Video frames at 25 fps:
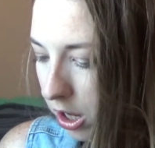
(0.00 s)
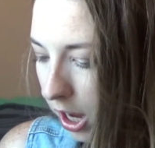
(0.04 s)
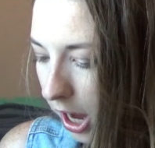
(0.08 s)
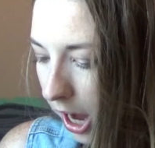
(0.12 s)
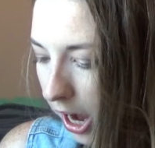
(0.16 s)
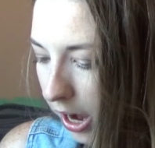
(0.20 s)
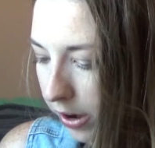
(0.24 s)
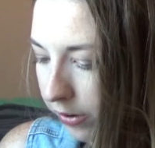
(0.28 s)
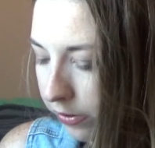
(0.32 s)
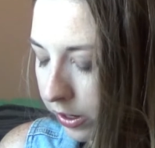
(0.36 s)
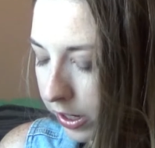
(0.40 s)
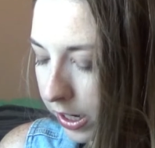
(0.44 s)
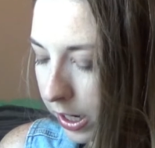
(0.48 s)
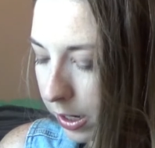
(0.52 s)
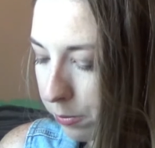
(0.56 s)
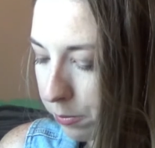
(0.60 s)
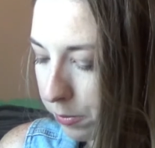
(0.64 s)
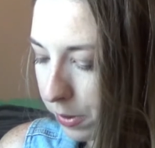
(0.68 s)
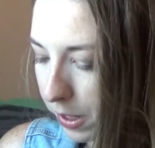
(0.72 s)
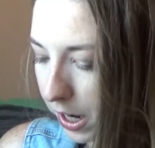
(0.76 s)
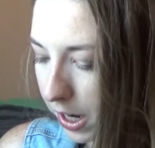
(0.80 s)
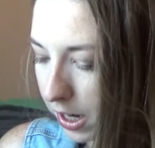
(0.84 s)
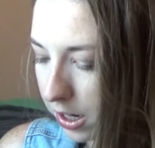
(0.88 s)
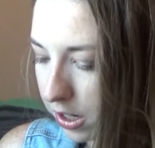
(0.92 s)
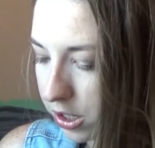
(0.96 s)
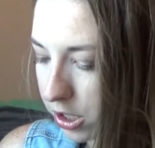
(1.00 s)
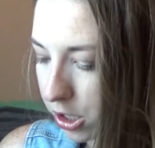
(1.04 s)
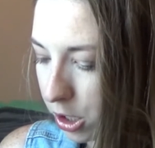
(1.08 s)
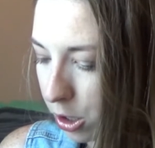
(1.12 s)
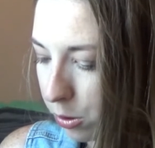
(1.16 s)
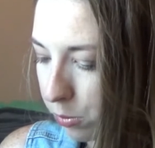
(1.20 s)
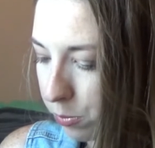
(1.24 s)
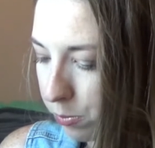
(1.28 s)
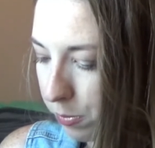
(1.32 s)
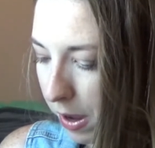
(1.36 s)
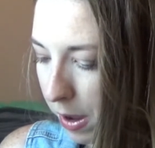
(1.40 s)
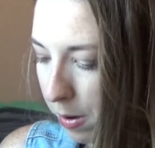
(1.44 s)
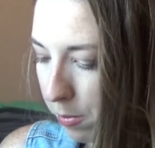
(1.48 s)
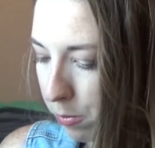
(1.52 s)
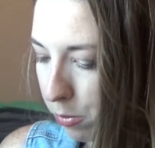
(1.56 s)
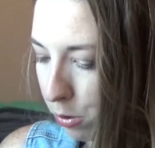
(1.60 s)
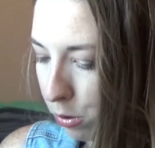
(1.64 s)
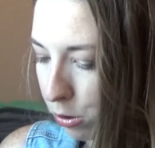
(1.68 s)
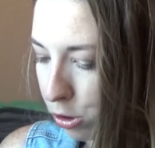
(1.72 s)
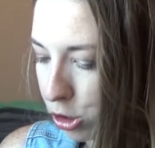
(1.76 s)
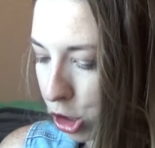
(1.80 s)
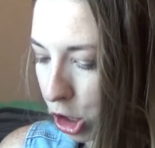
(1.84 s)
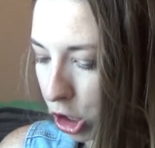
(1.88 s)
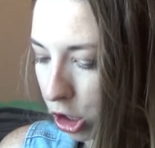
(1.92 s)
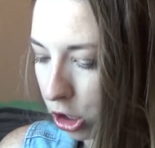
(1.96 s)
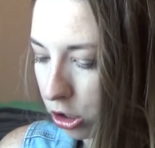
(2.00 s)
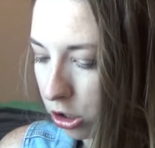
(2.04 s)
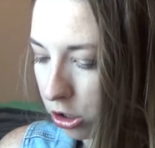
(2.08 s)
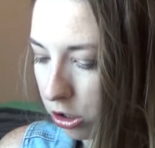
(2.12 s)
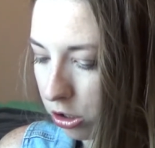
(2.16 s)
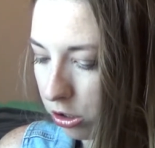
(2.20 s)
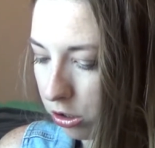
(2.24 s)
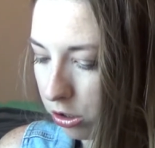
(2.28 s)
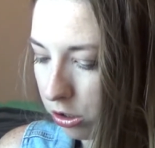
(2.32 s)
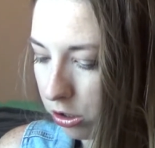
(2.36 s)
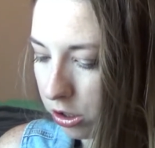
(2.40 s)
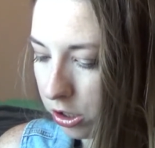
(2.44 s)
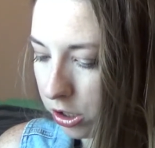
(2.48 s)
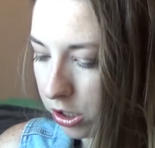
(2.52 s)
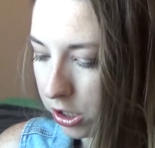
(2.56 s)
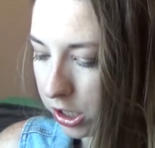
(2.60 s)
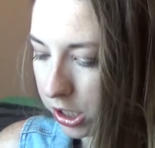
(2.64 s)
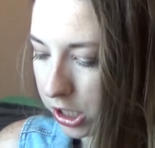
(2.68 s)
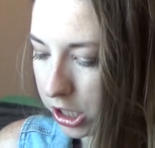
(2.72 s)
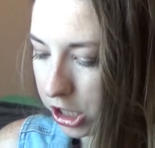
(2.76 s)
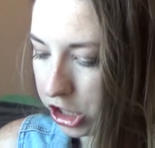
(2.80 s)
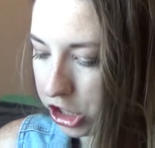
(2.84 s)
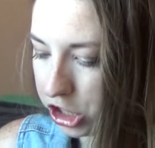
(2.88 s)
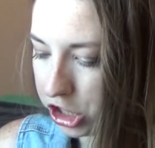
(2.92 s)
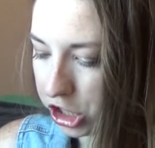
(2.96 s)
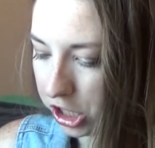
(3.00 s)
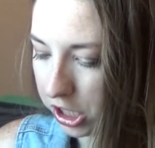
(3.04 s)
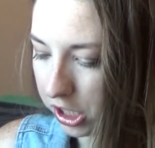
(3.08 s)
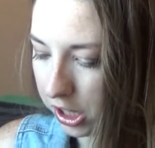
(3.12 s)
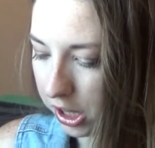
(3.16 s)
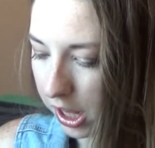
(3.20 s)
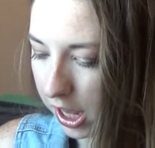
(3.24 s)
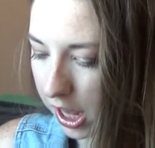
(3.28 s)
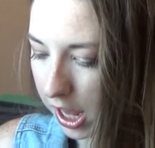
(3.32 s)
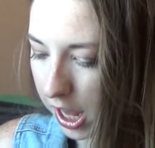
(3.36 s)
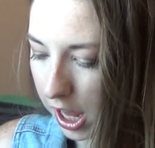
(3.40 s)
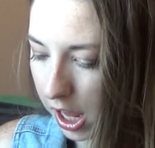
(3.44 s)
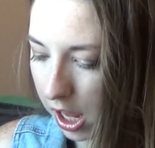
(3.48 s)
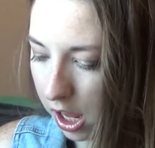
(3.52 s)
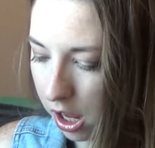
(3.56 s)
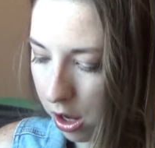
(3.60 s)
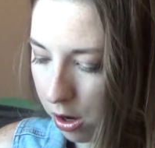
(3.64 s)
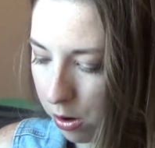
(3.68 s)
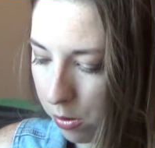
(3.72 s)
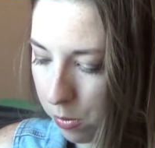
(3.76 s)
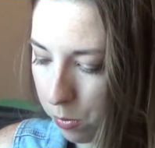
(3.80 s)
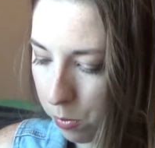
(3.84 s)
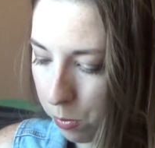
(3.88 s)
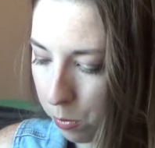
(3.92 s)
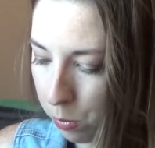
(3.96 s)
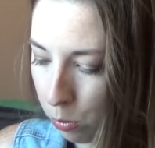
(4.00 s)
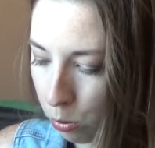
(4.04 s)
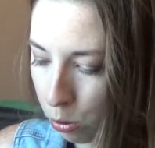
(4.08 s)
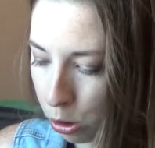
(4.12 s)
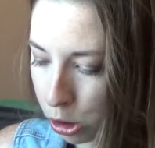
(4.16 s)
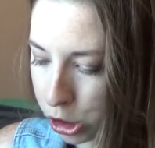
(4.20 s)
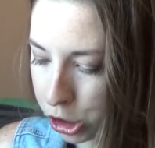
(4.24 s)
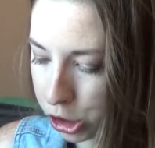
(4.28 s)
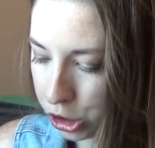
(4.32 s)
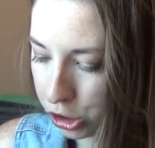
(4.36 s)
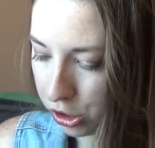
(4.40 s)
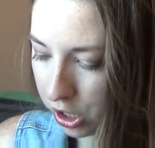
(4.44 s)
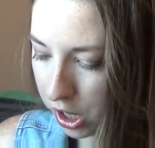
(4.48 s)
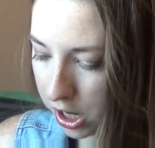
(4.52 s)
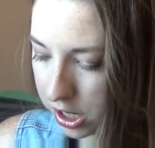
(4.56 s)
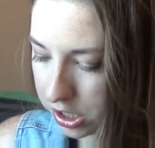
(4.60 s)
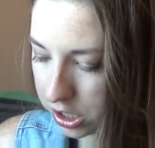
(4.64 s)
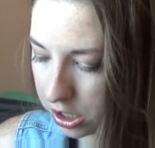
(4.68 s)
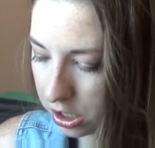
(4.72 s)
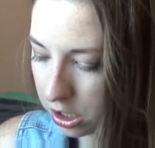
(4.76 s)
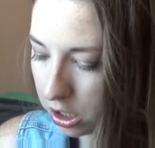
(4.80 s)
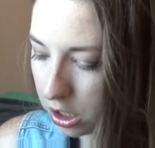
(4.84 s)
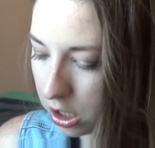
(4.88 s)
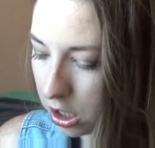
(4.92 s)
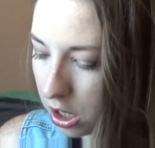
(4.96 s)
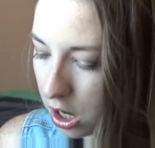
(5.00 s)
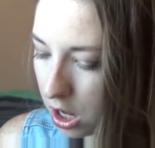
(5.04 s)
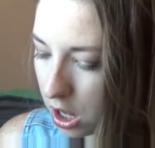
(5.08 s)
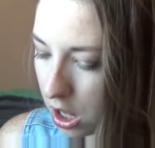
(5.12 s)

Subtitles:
African Black Soap Bamboo Charcoal Gelée Moisturizer.